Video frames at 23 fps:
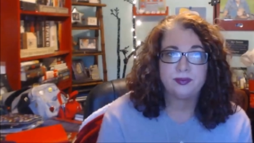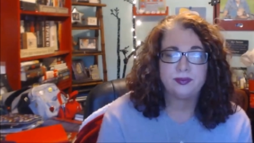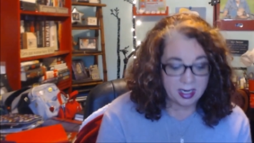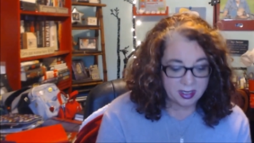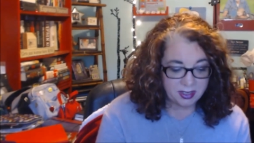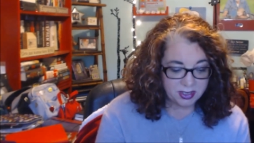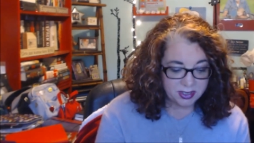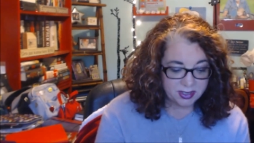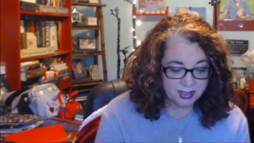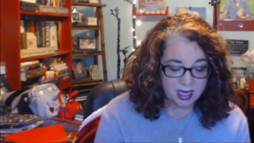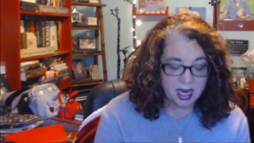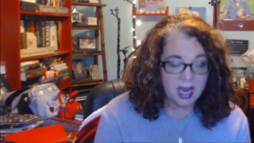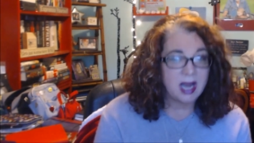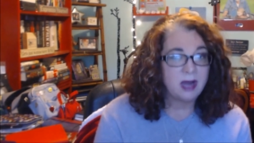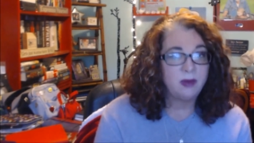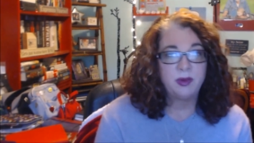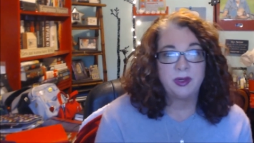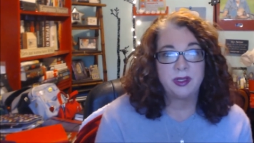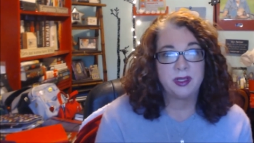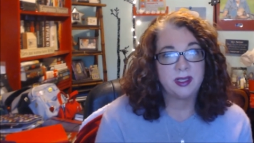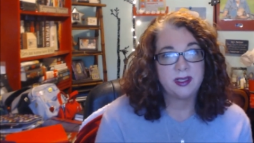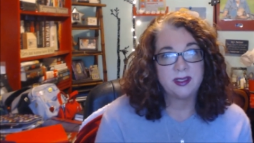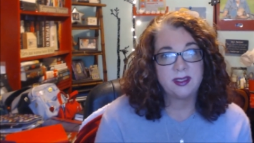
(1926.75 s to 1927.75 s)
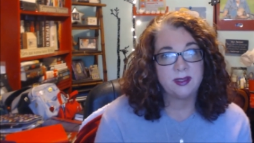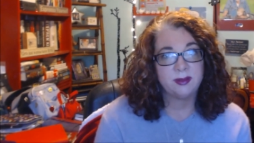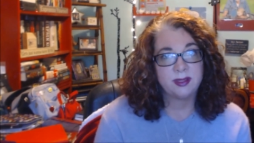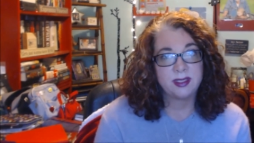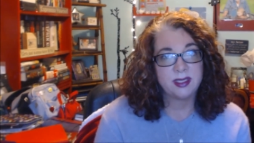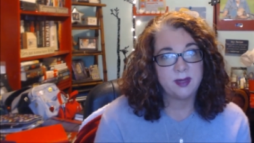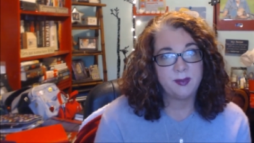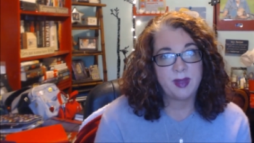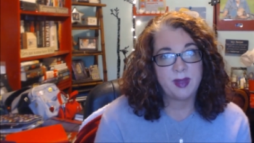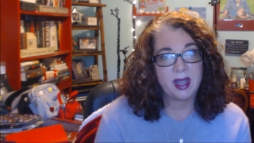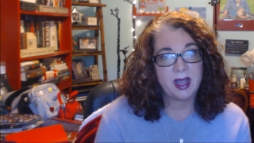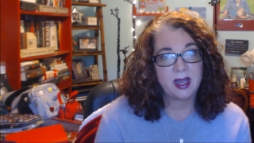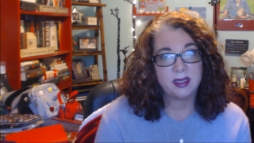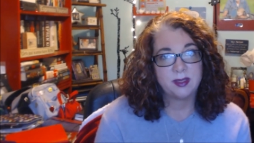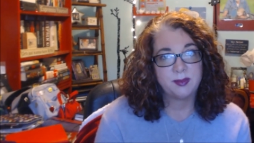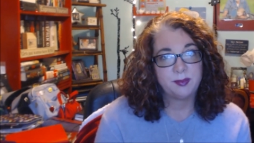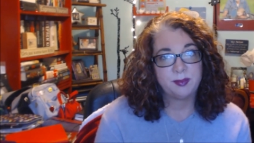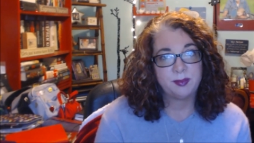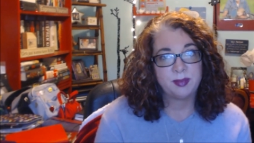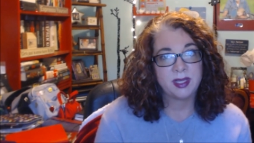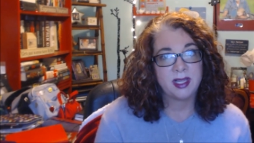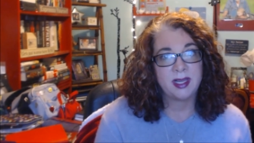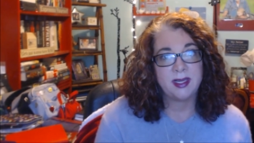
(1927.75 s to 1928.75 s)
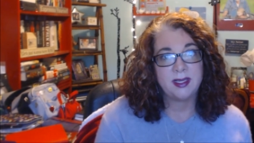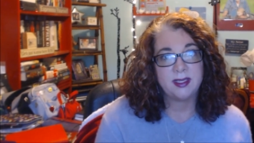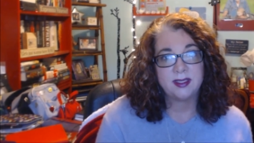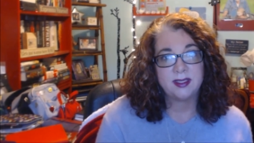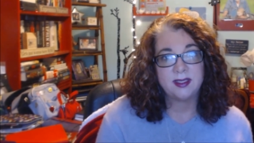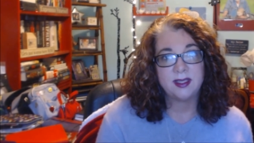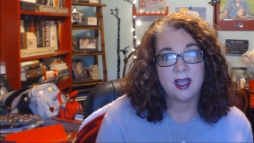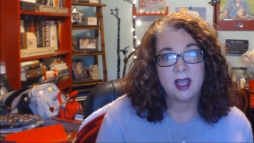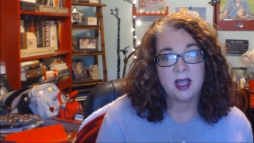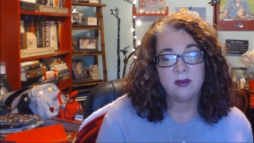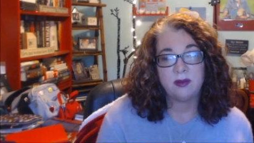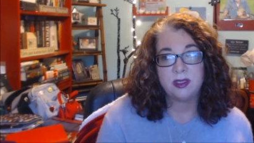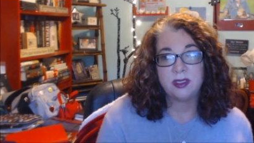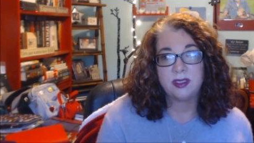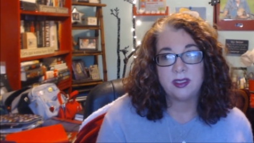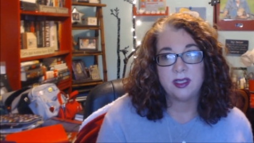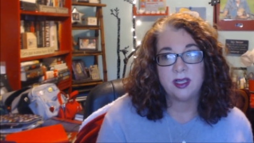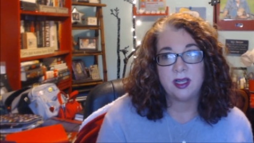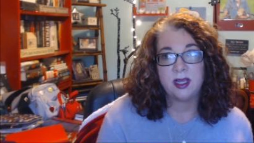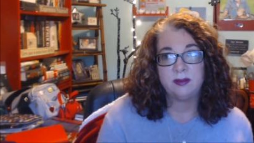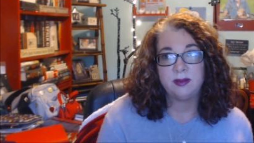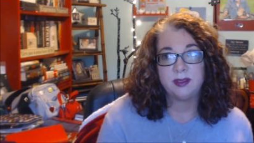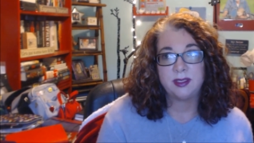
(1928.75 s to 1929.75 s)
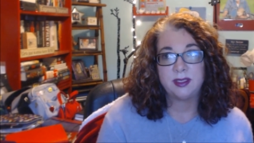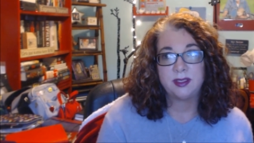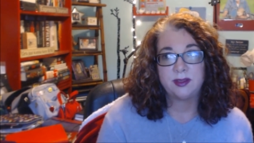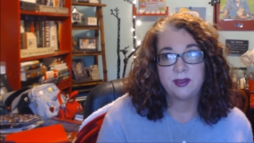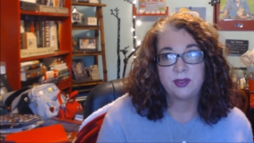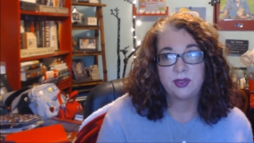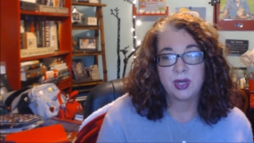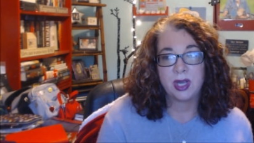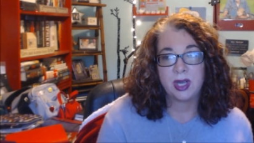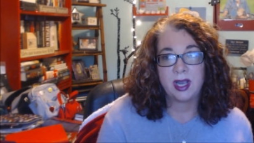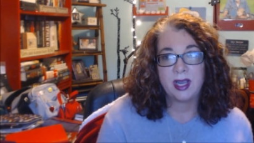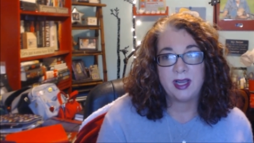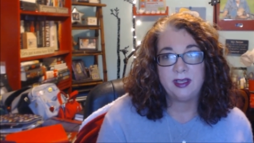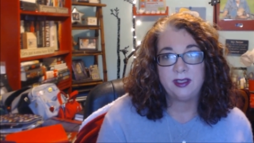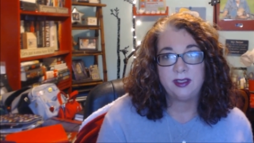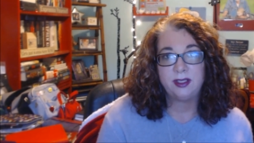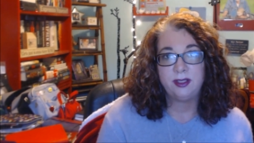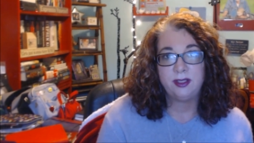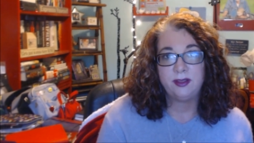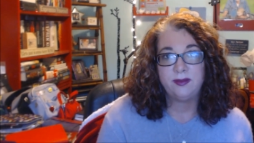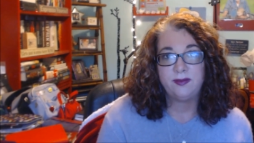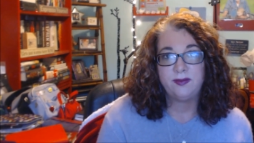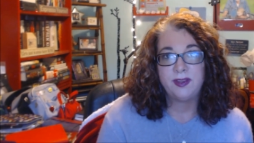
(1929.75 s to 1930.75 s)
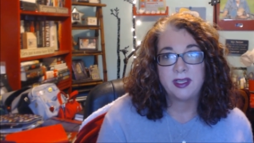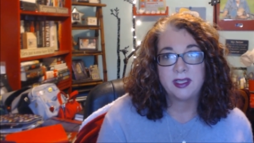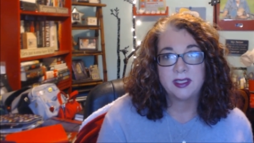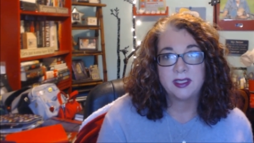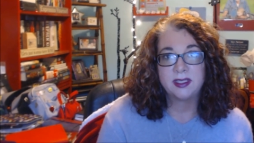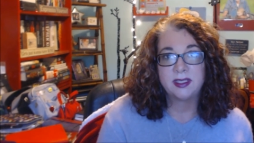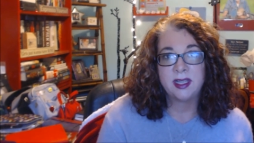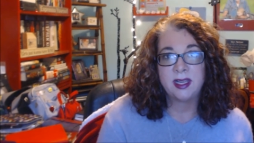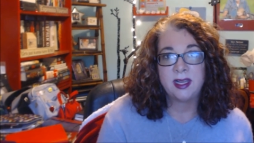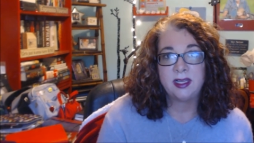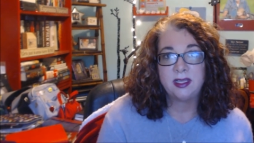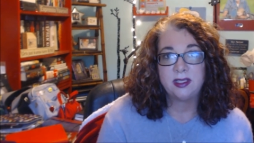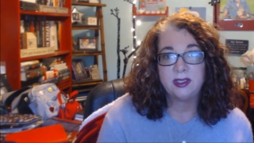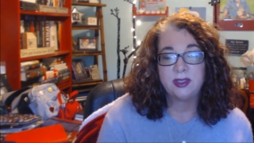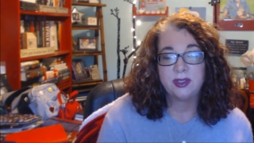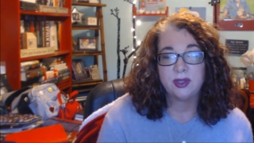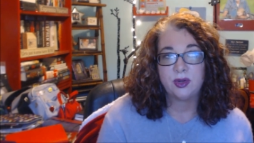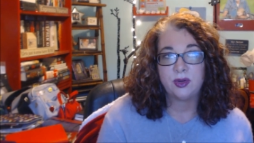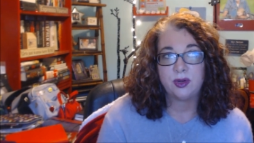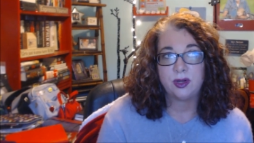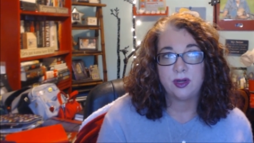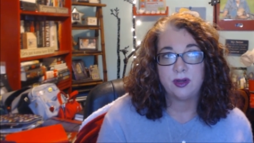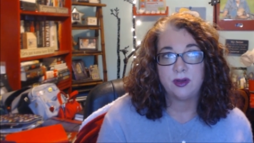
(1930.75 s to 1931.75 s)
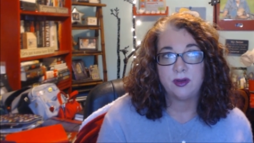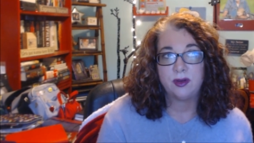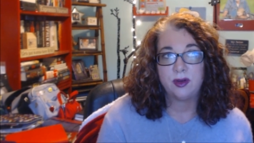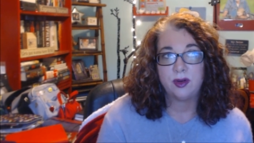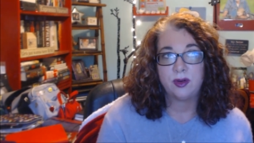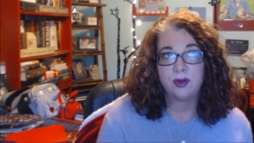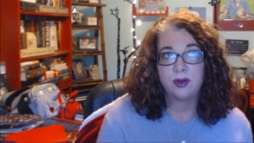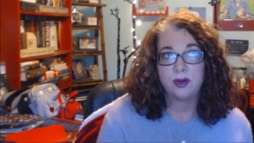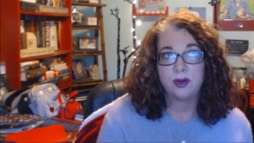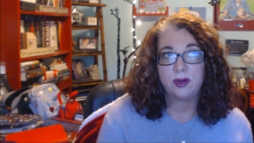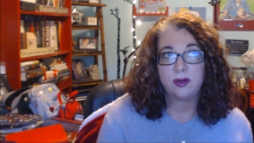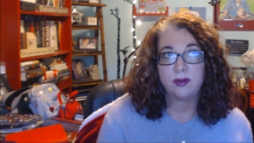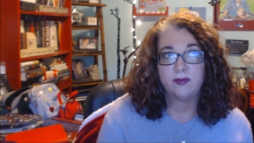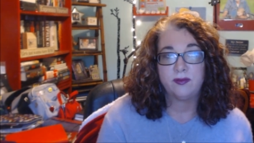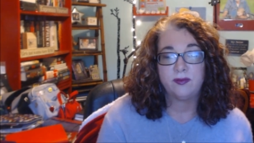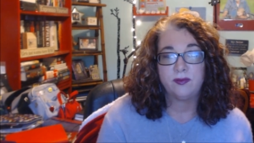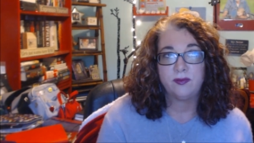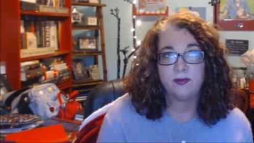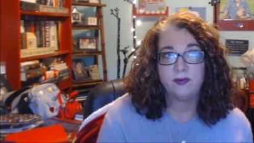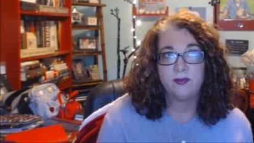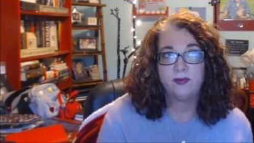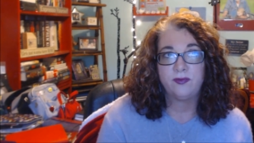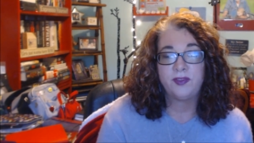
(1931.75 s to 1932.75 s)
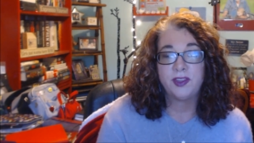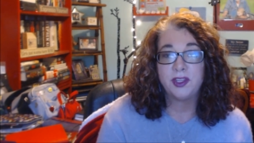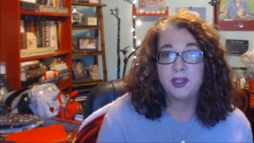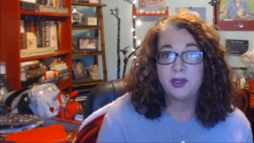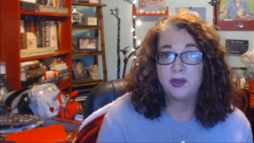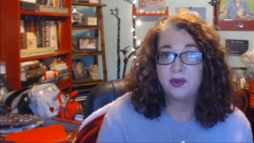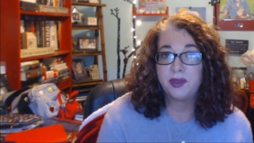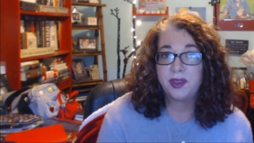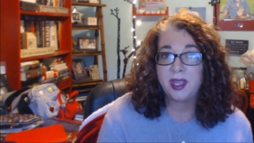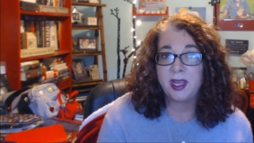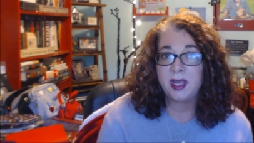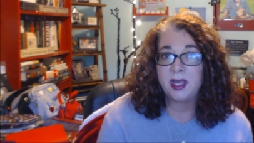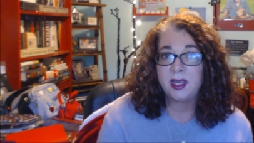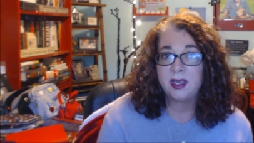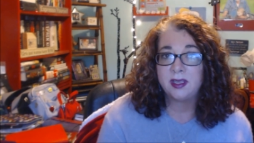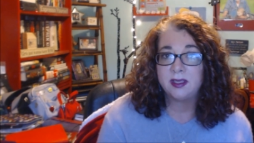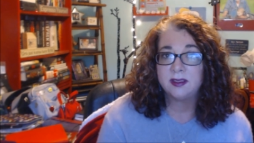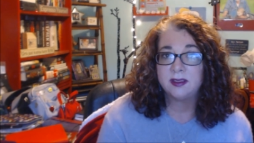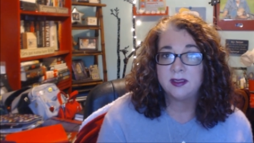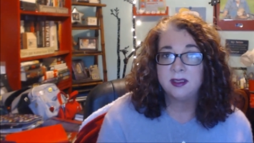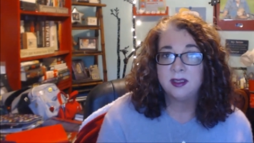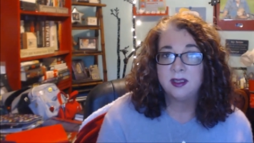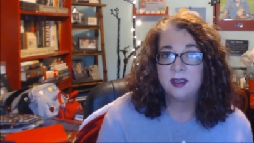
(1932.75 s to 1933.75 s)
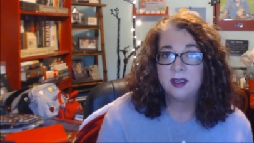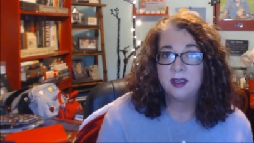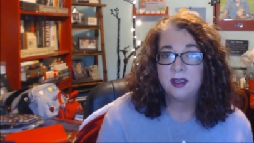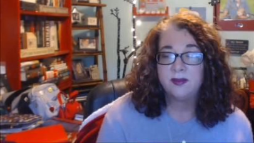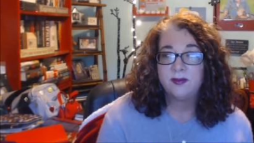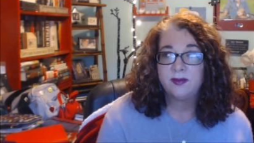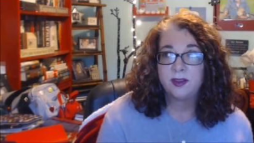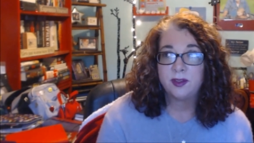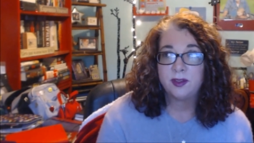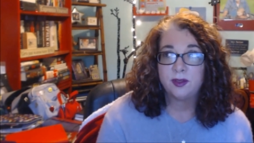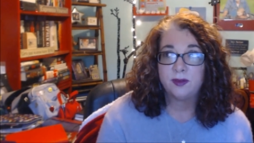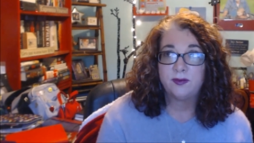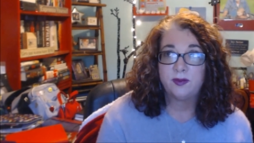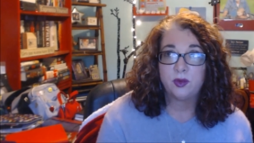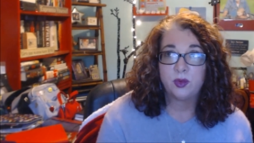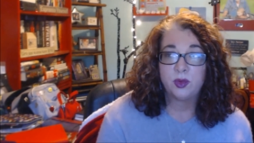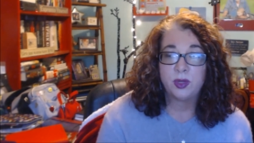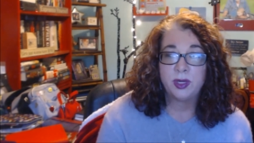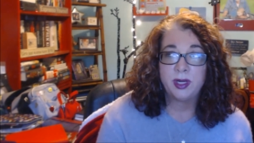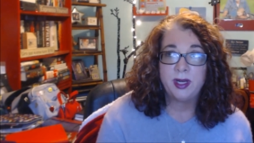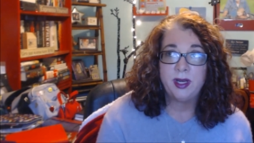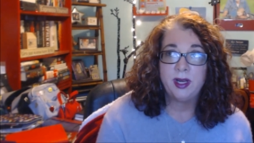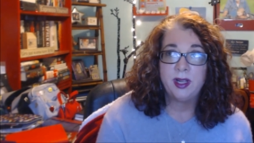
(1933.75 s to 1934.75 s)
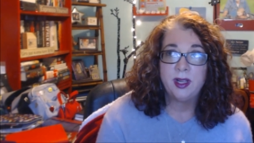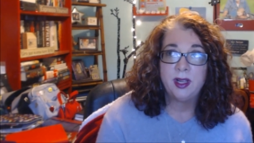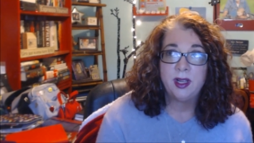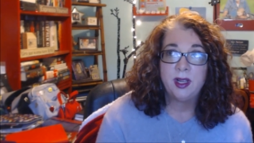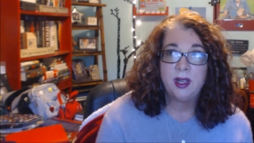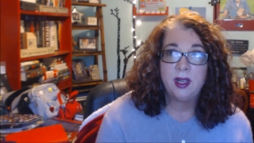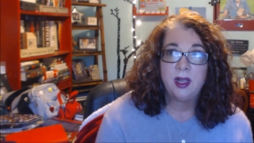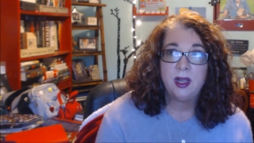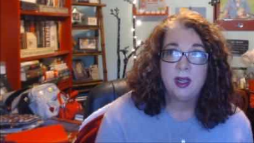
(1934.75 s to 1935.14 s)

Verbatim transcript: I just I realized I was in a bad place. I was I was trying to fix things or or fill things, fill a void